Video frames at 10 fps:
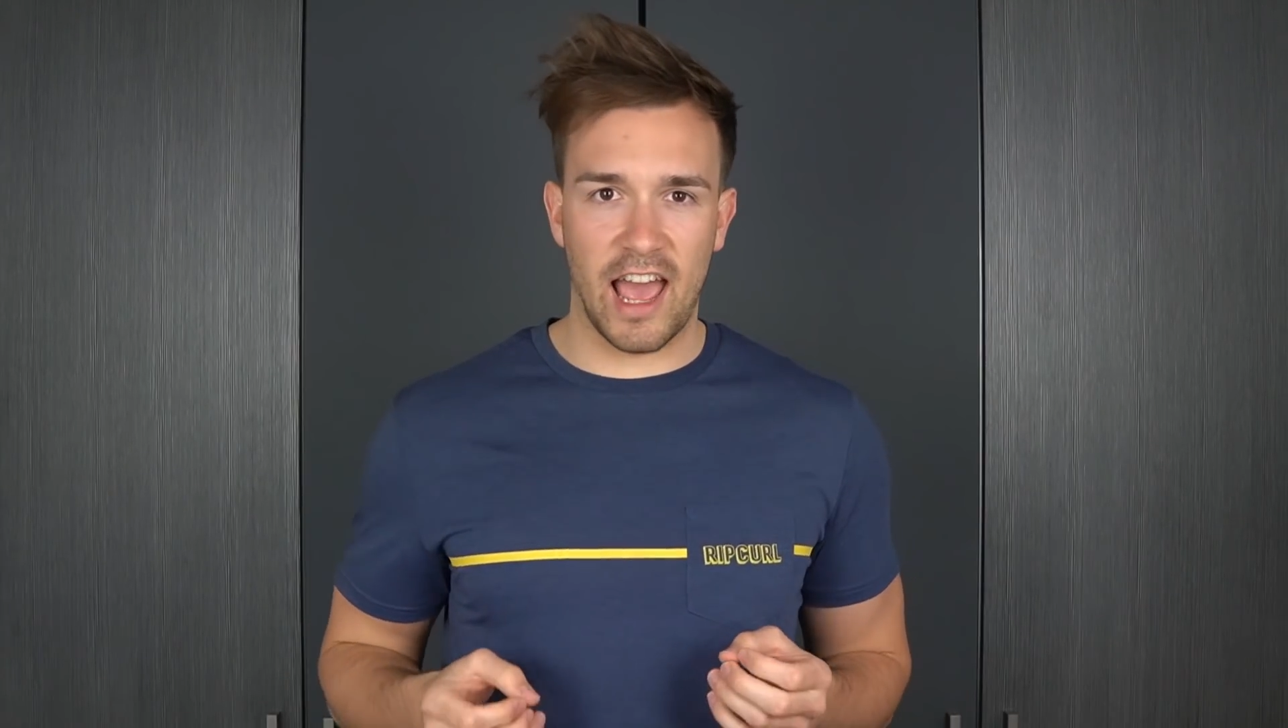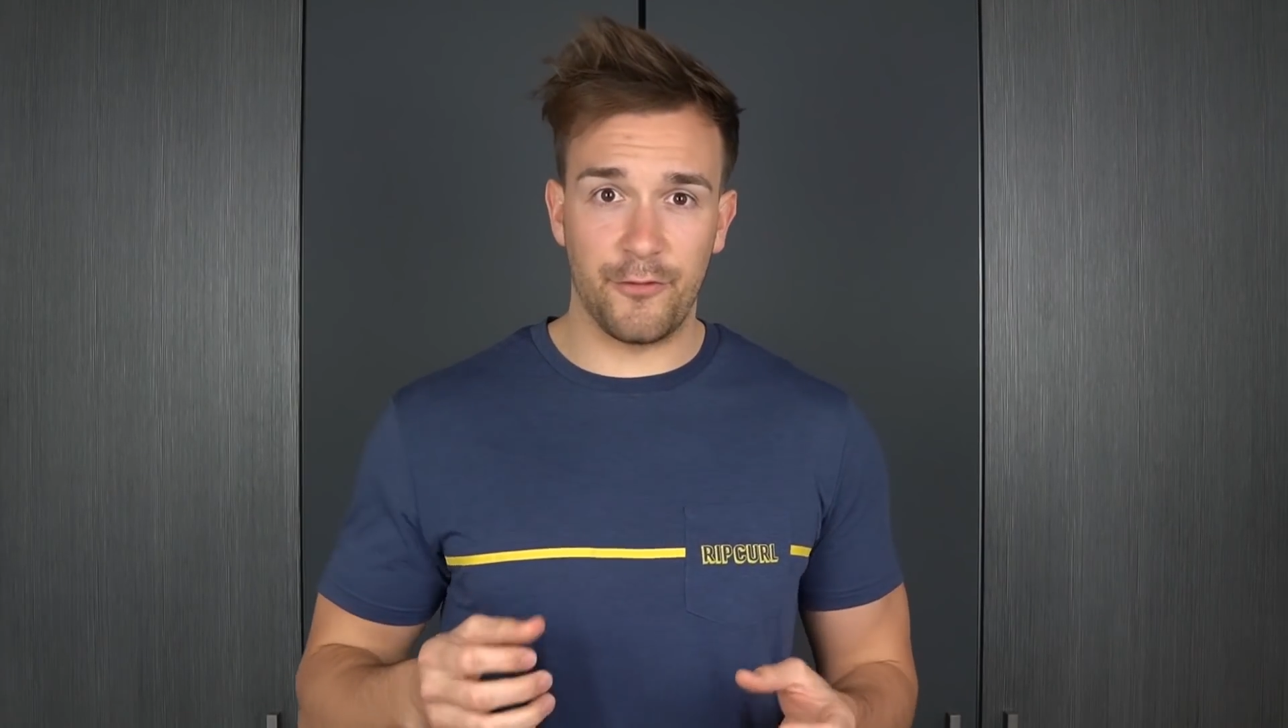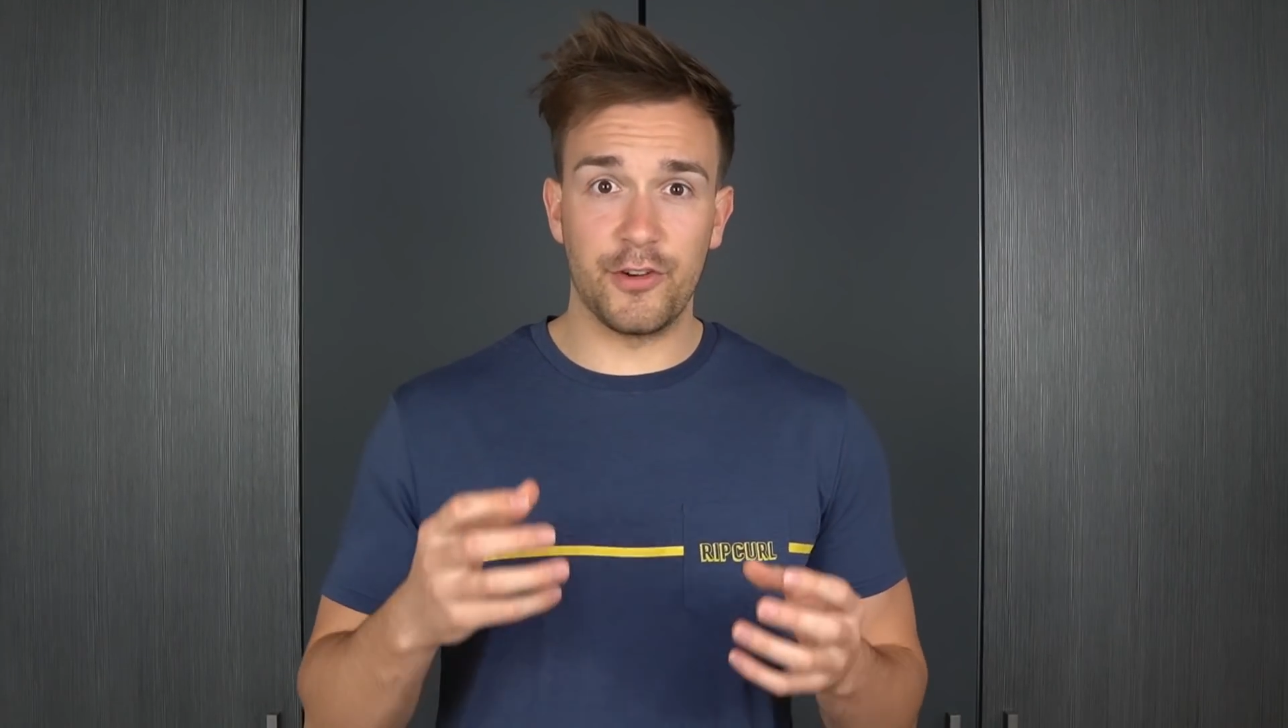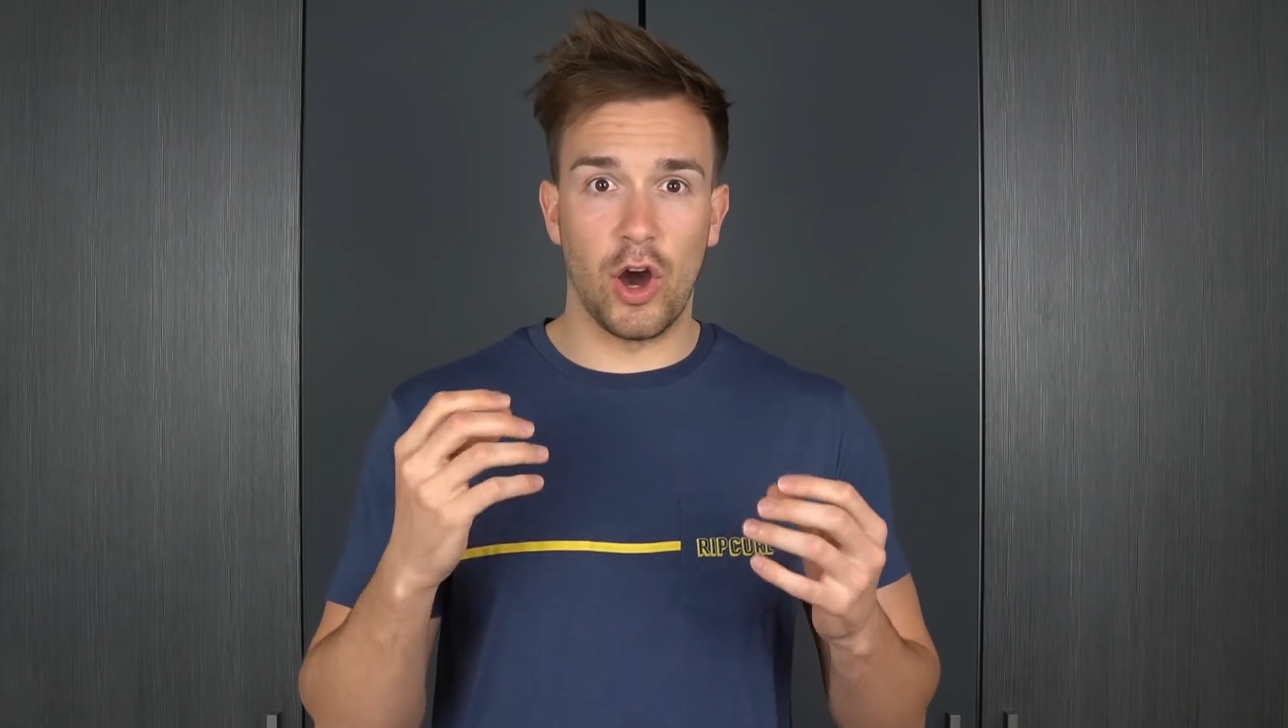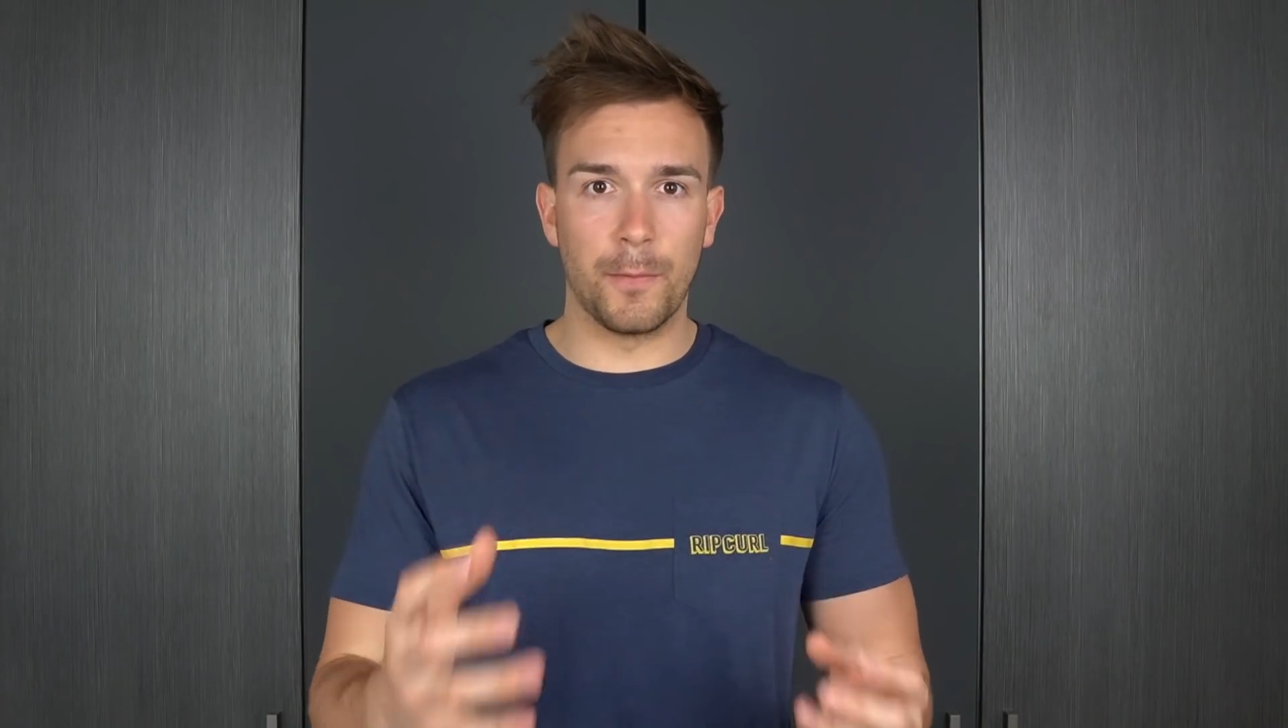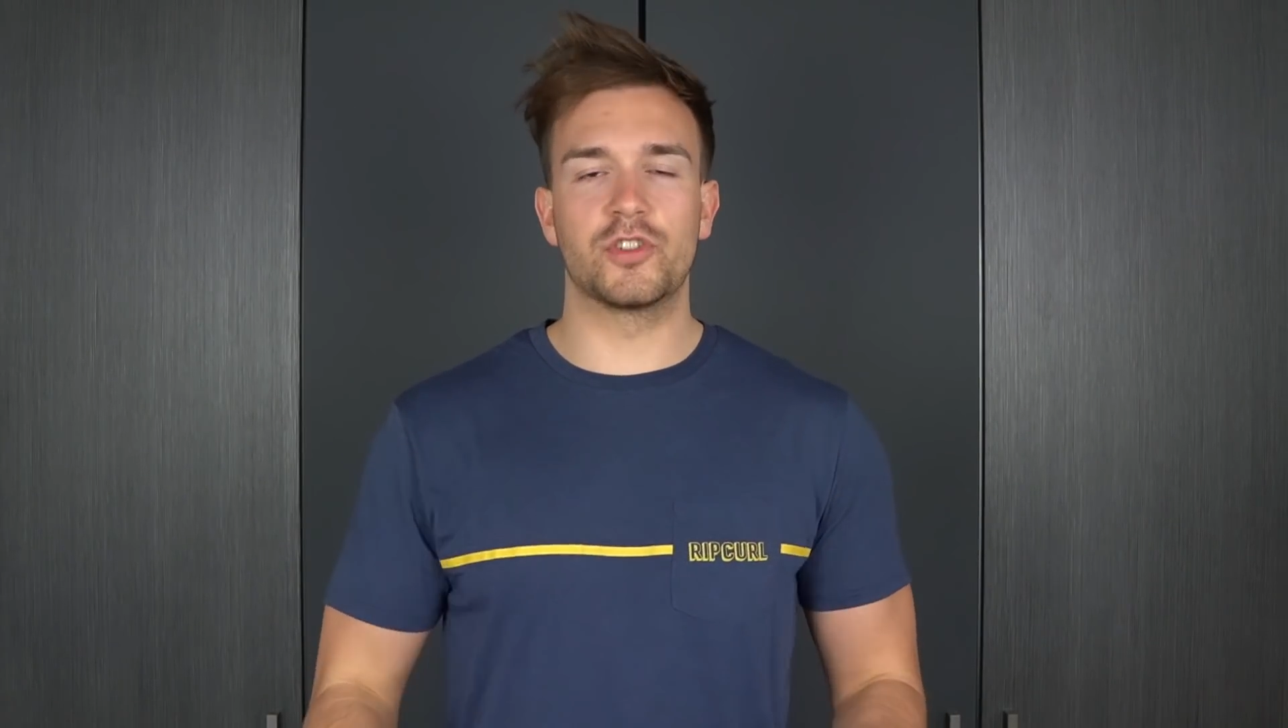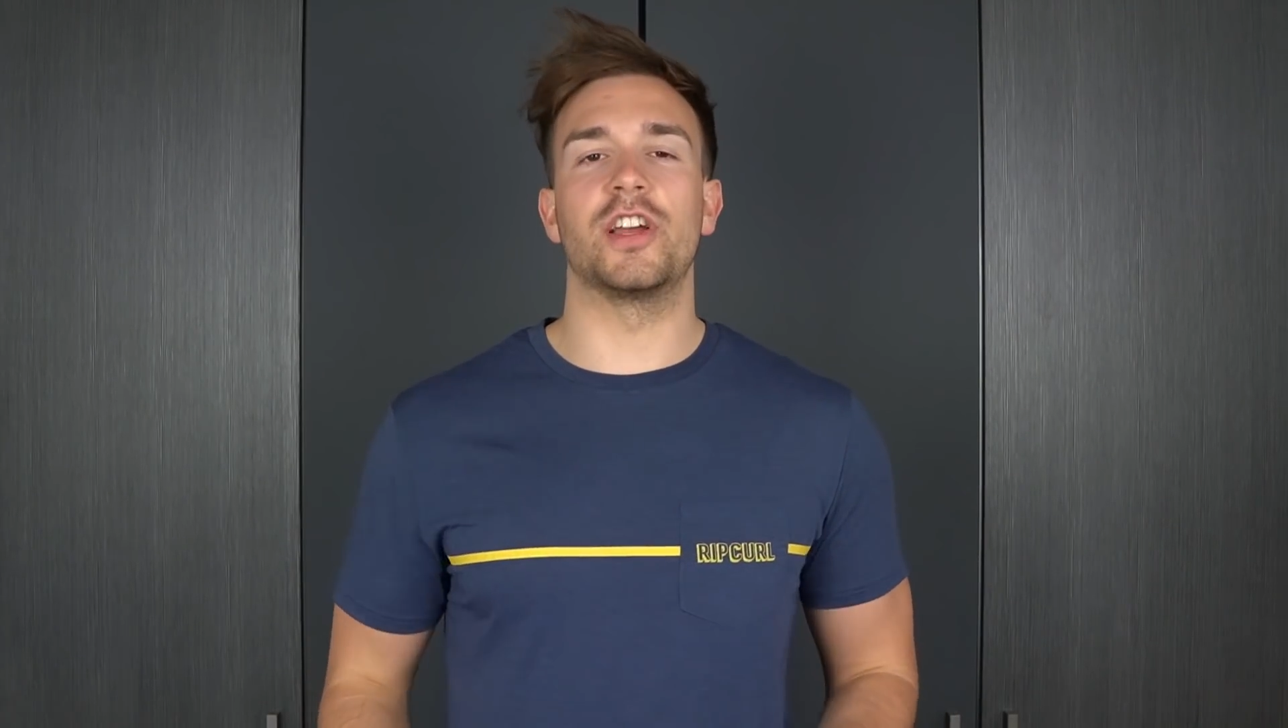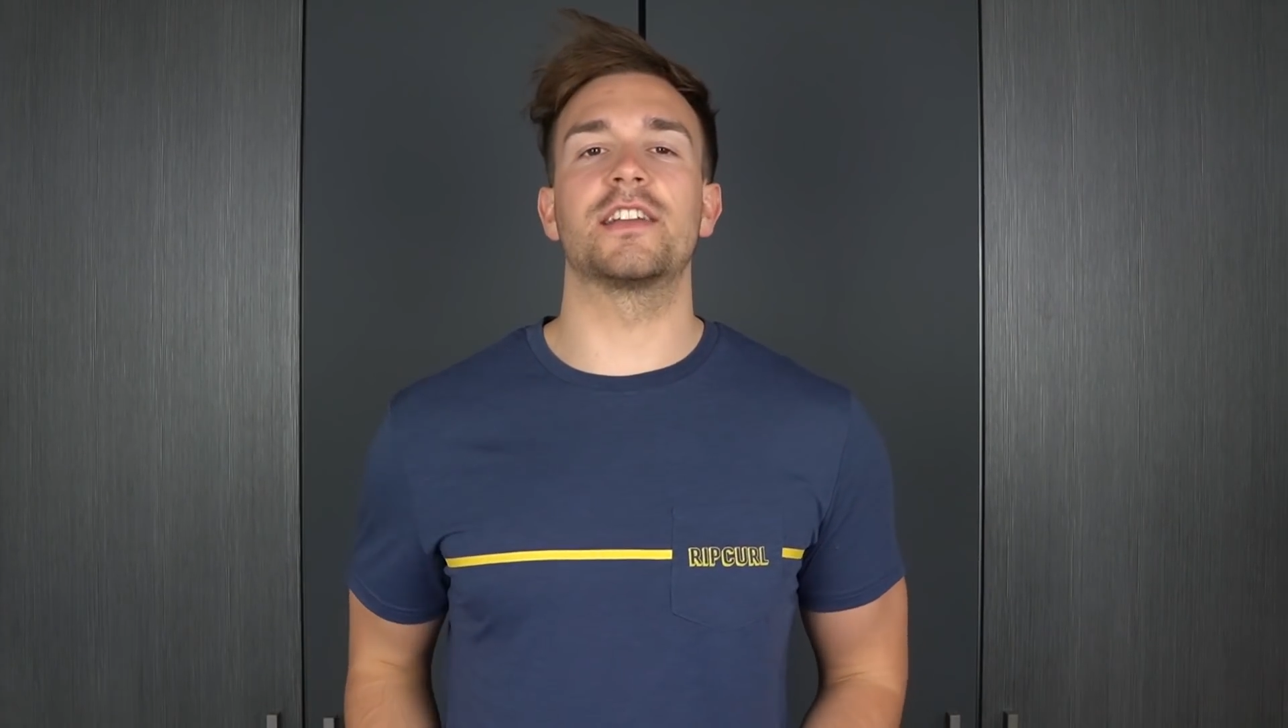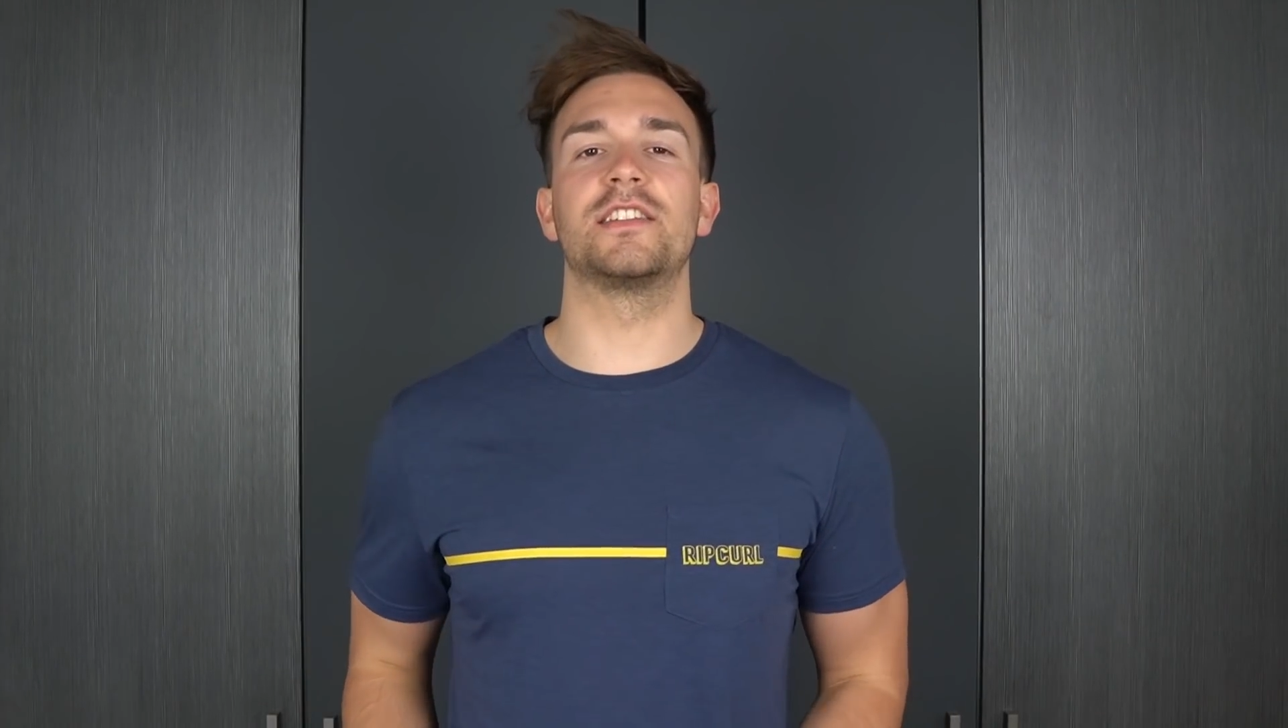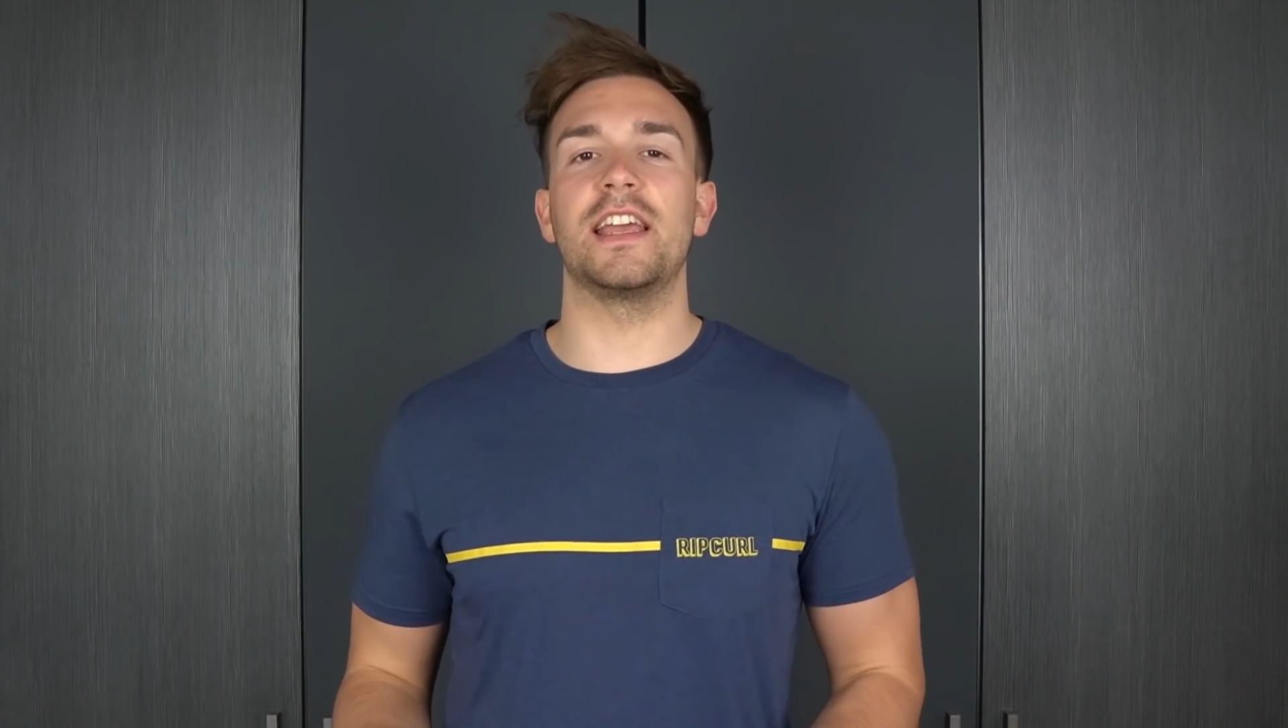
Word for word: every object